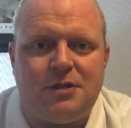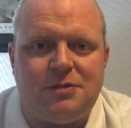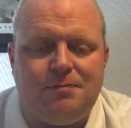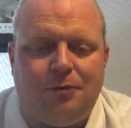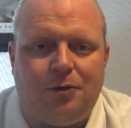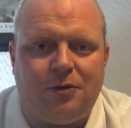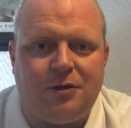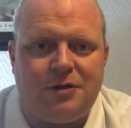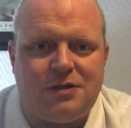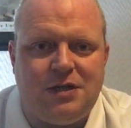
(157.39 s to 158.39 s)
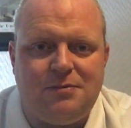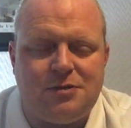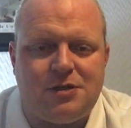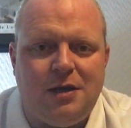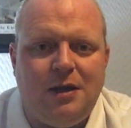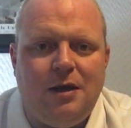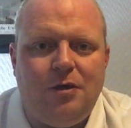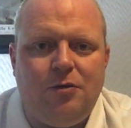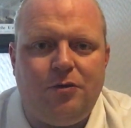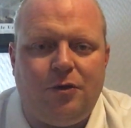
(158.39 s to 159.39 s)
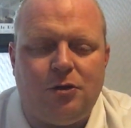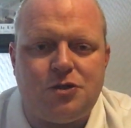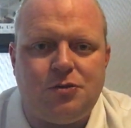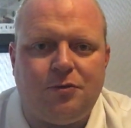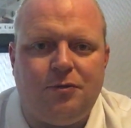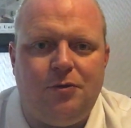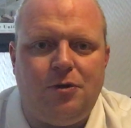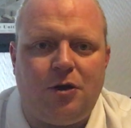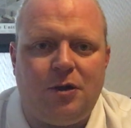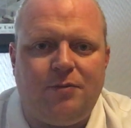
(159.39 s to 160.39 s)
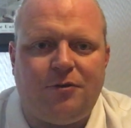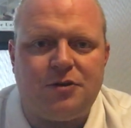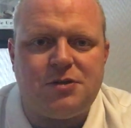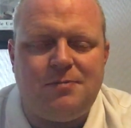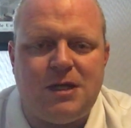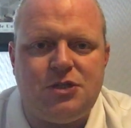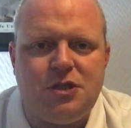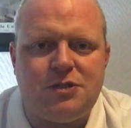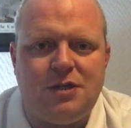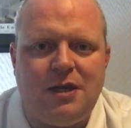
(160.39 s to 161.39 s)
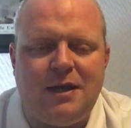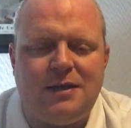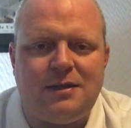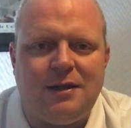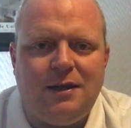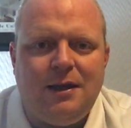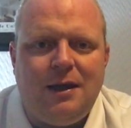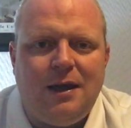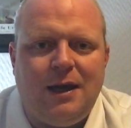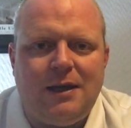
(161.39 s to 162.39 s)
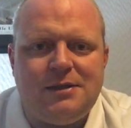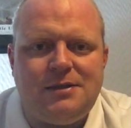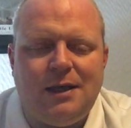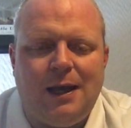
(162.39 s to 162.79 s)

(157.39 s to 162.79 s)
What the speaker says: It's important to the teams who are also through, Nottingham Forest and Manchester United, and.